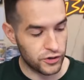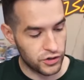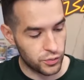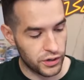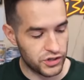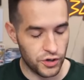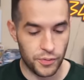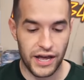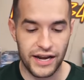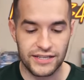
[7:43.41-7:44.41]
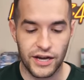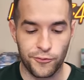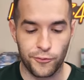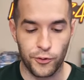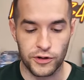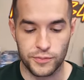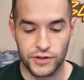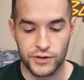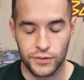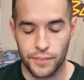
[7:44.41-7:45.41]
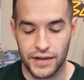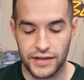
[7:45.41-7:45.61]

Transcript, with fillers: versus 1 Super, not a ton of foils, but 2